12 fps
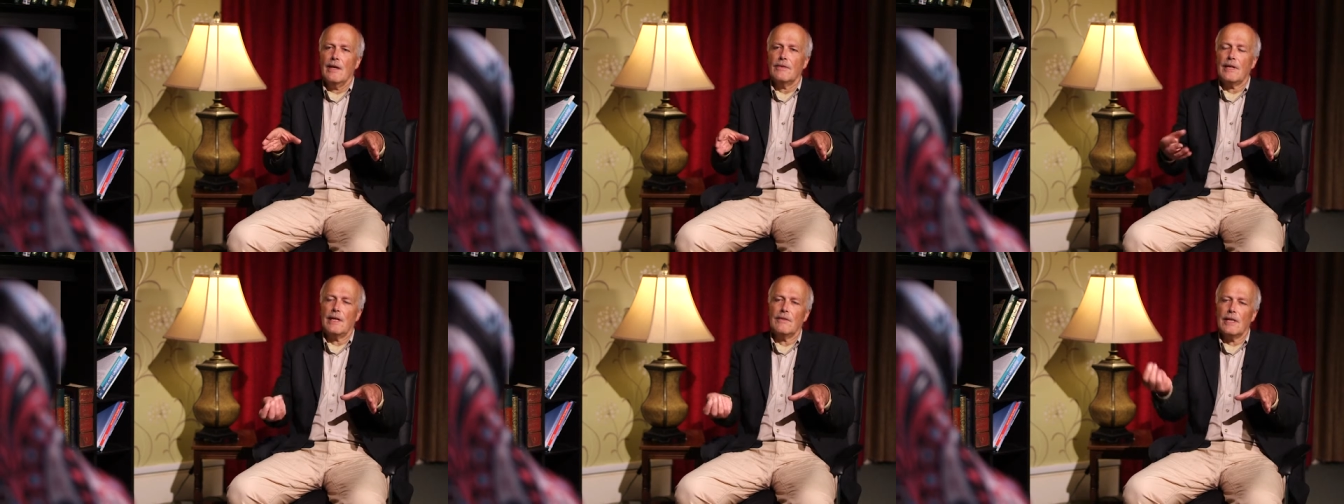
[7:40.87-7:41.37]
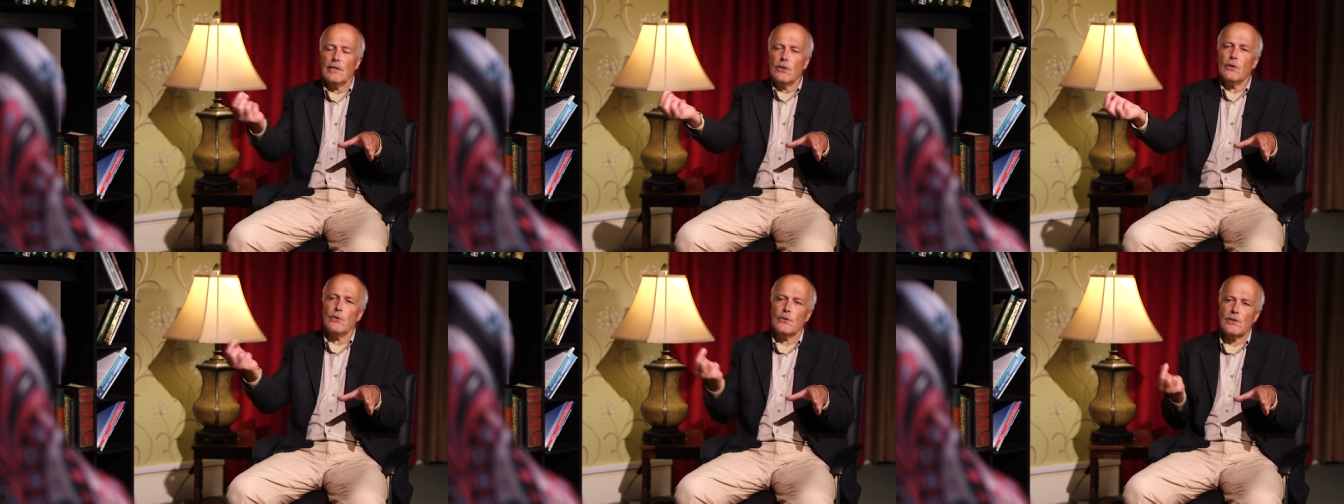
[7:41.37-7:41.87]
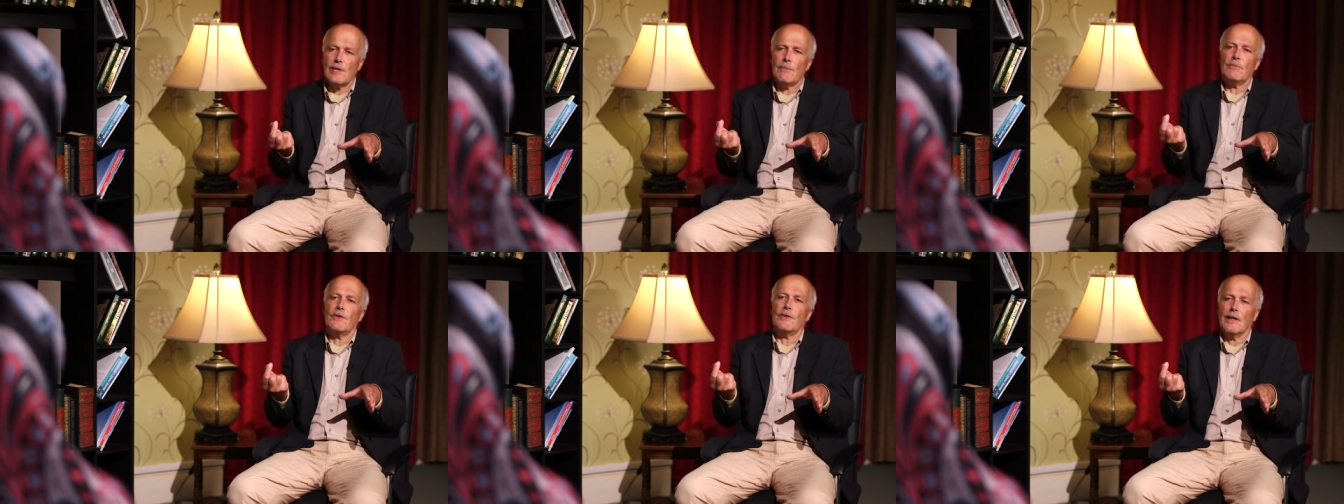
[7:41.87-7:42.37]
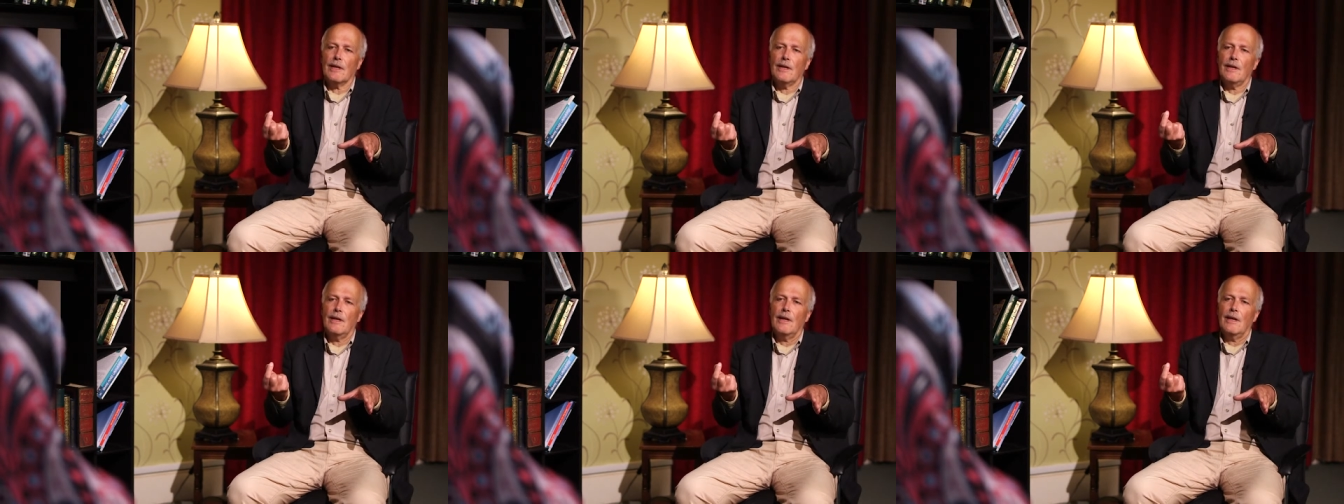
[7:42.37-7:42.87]
They use something
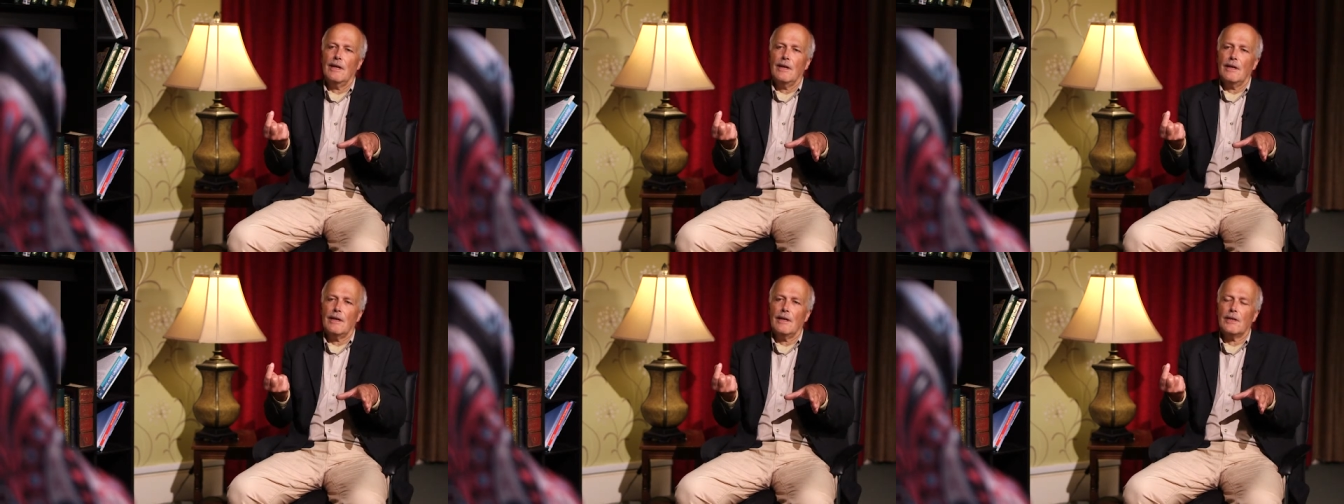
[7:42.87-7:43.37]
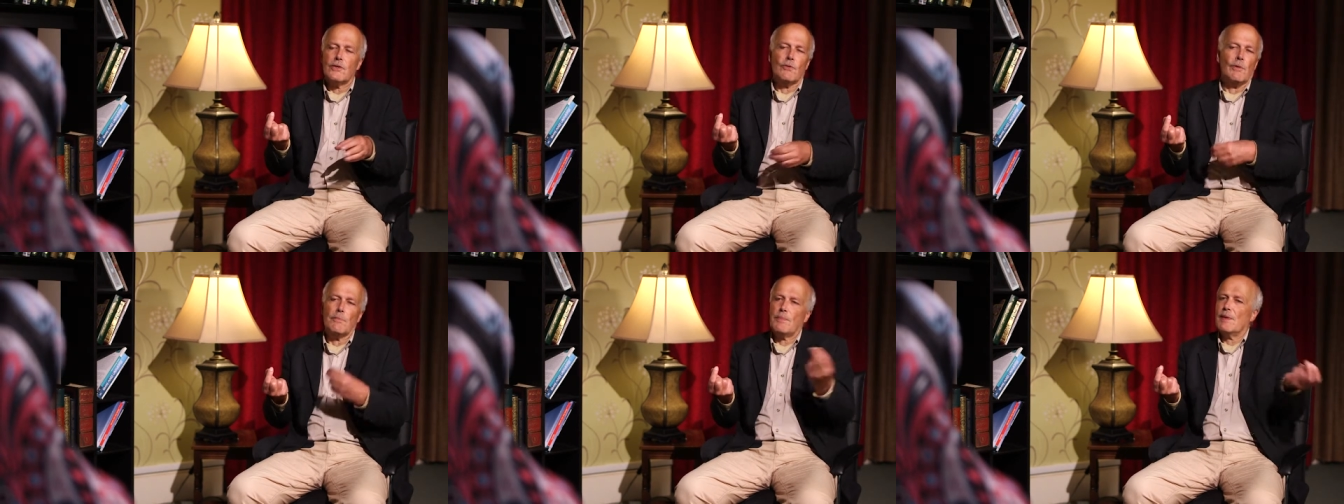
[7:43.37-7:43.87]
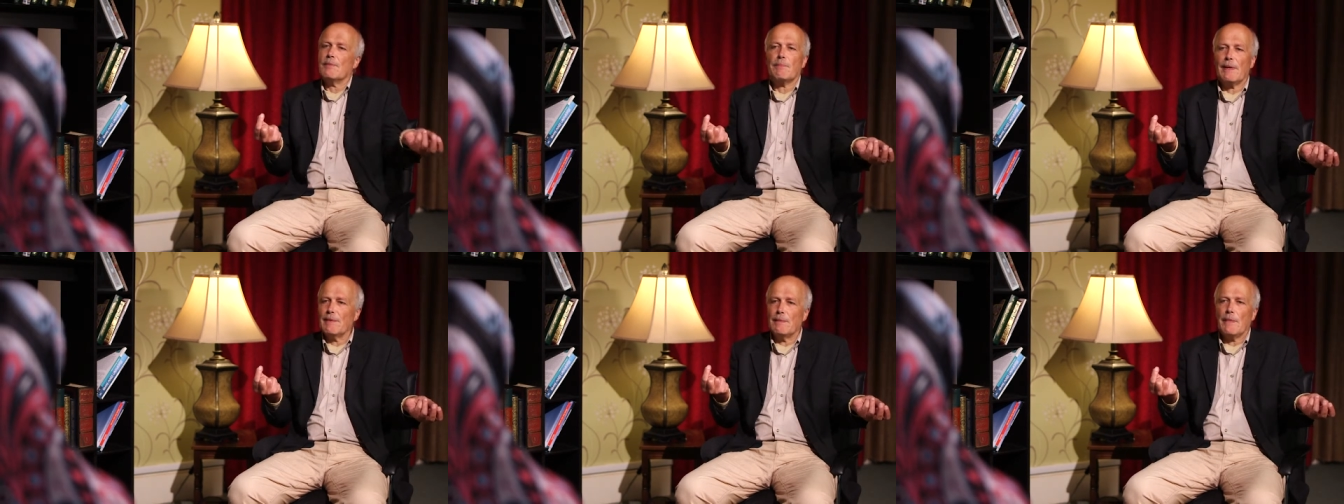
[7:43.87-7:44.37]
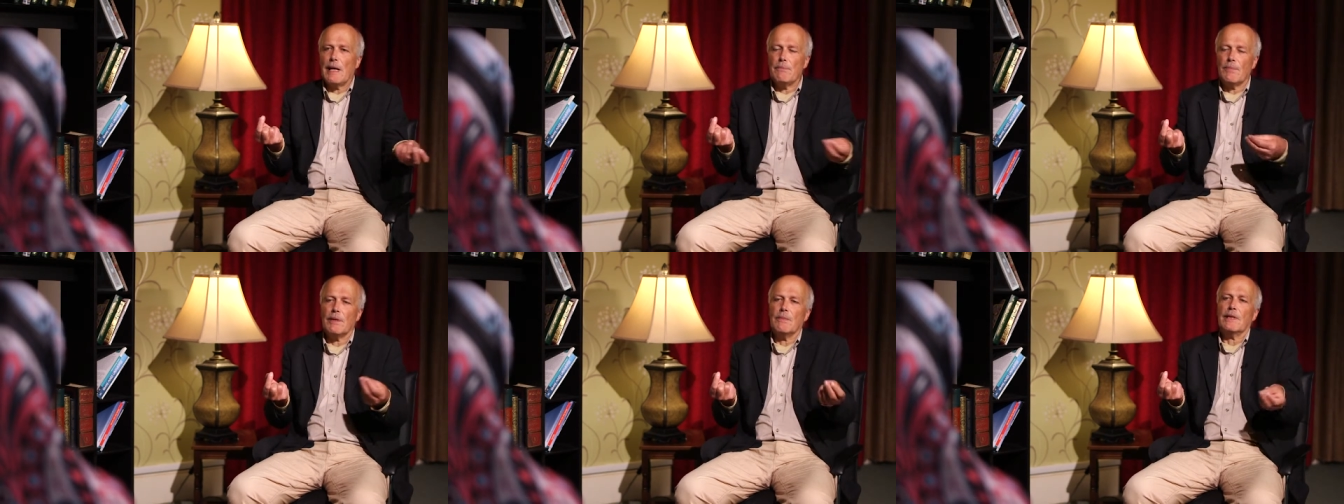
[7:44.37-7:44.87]
to
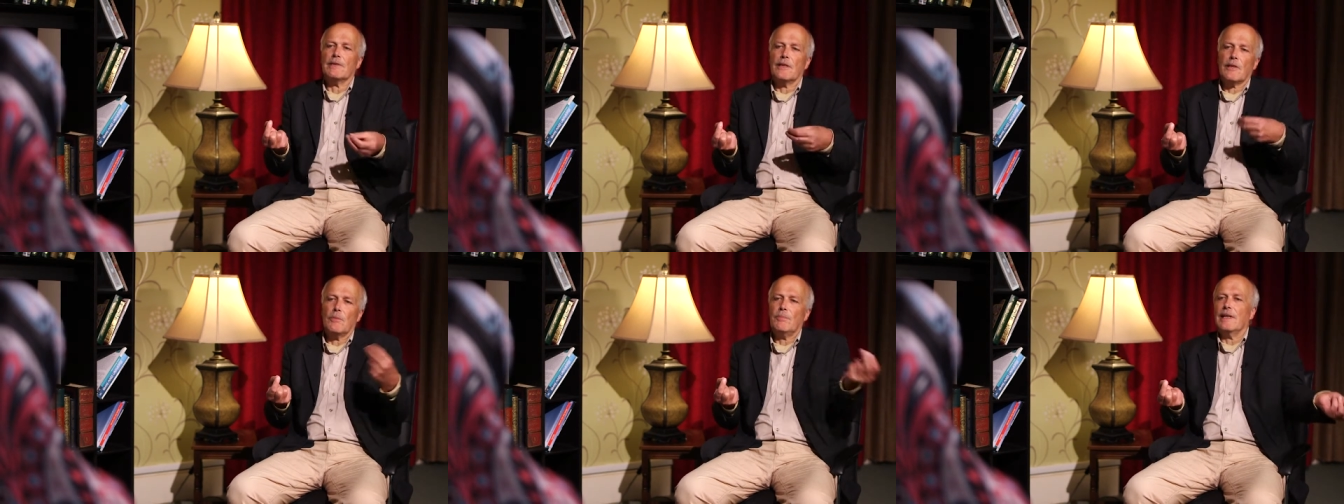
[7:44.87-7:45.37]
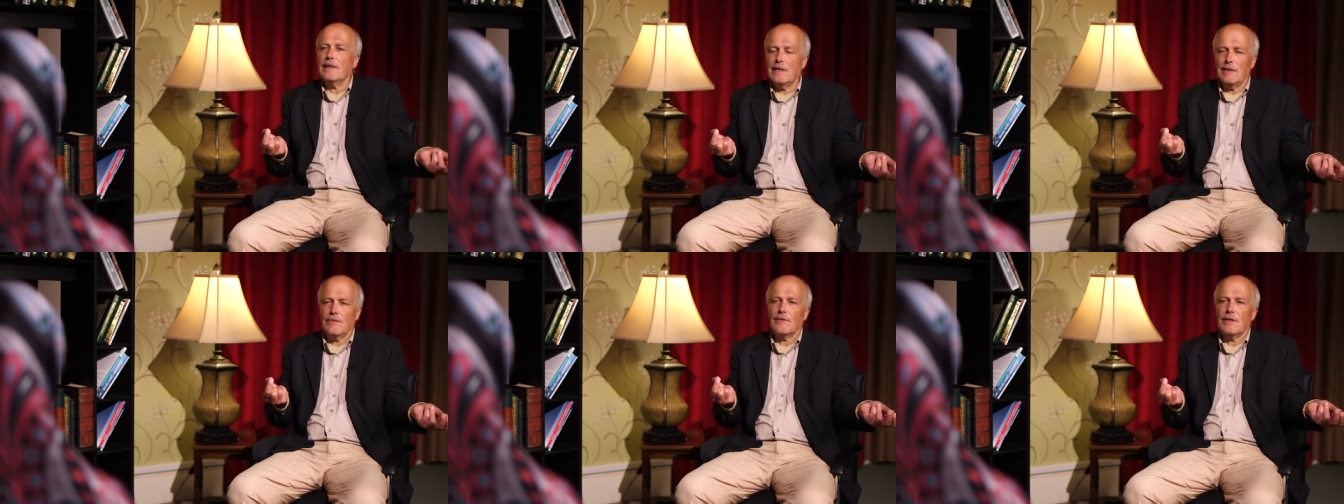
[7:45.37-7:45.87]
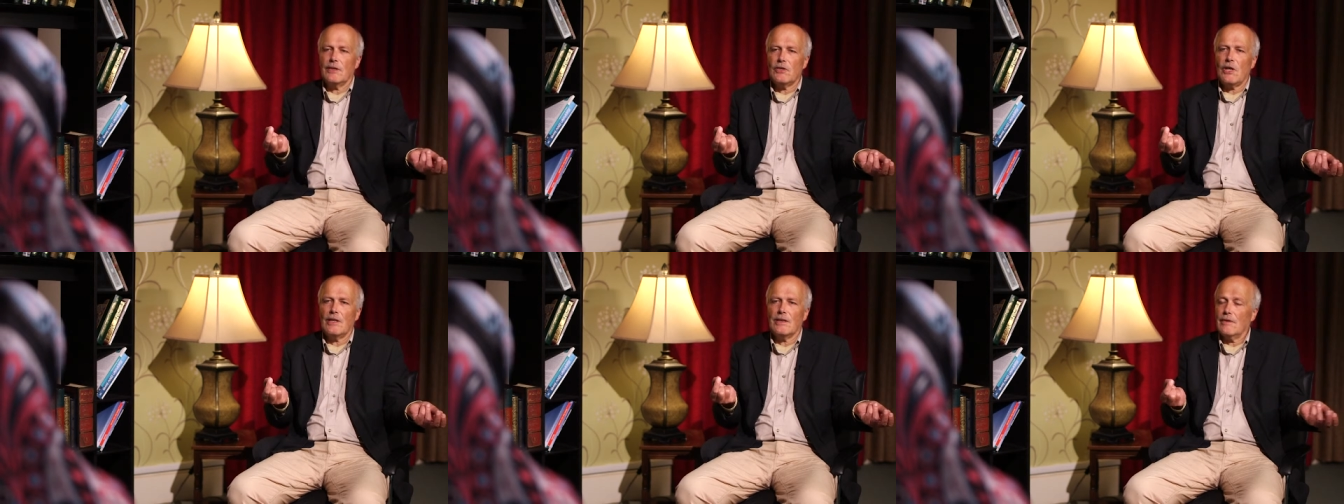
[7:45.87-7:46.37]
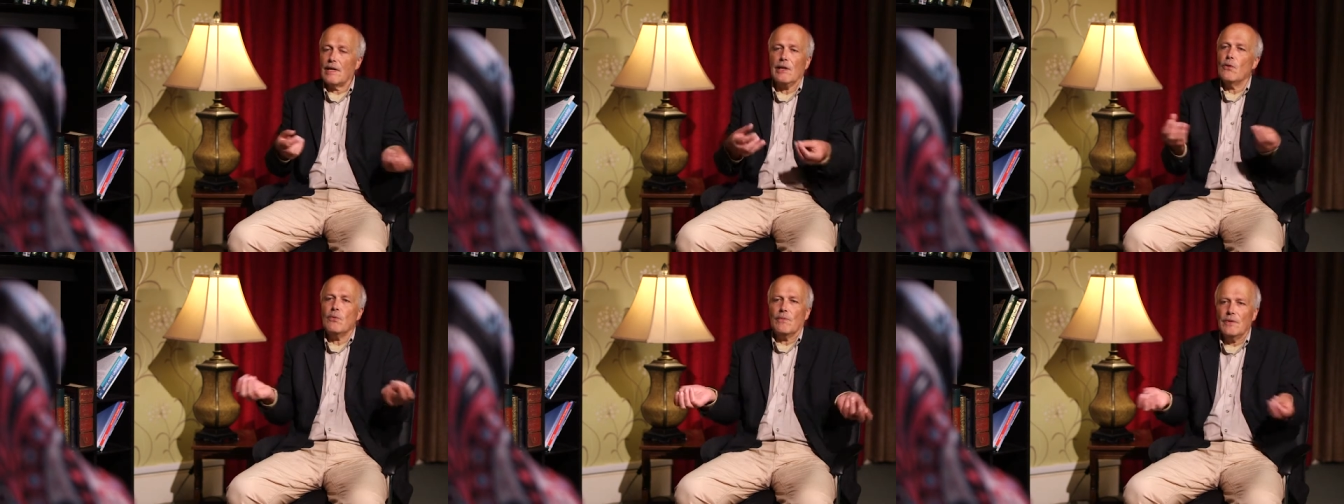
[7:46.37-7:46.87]
implement a completely different agenda. They
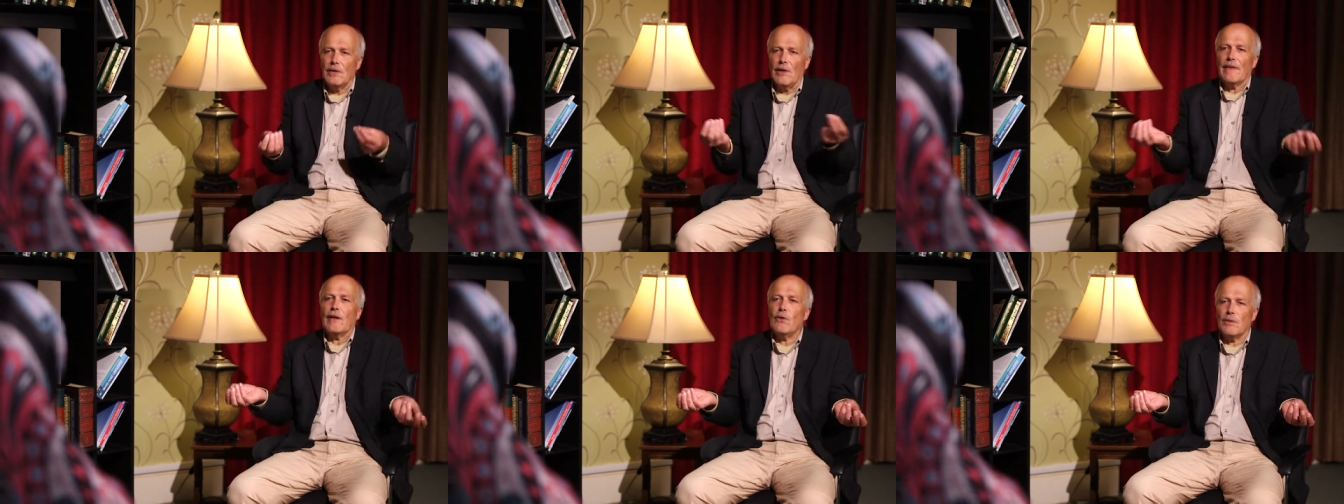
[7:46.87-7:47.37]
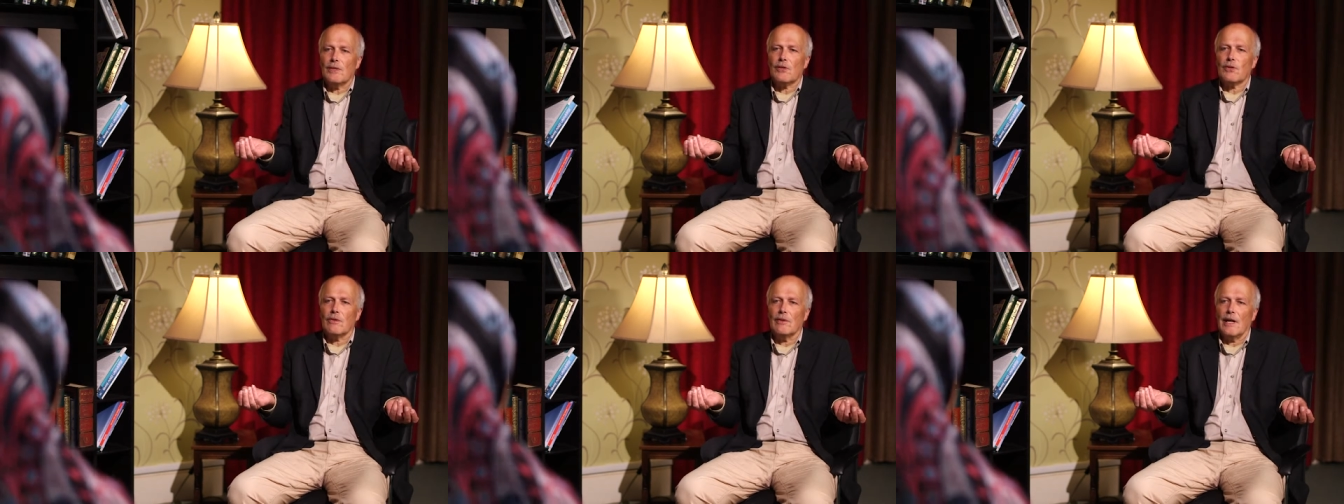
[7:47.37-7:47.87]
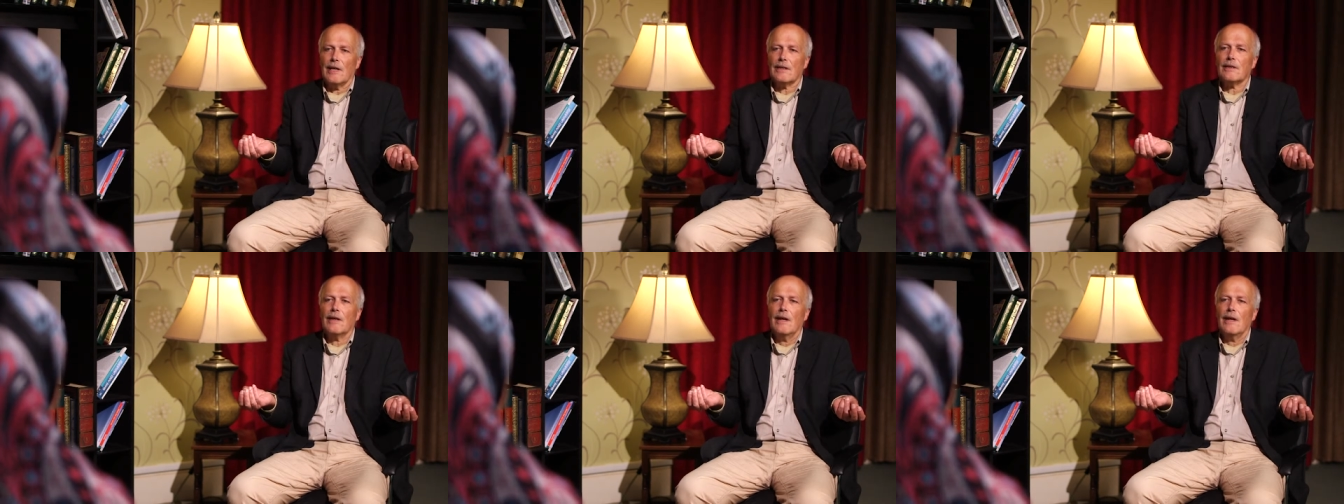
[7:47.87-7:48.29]
always do that.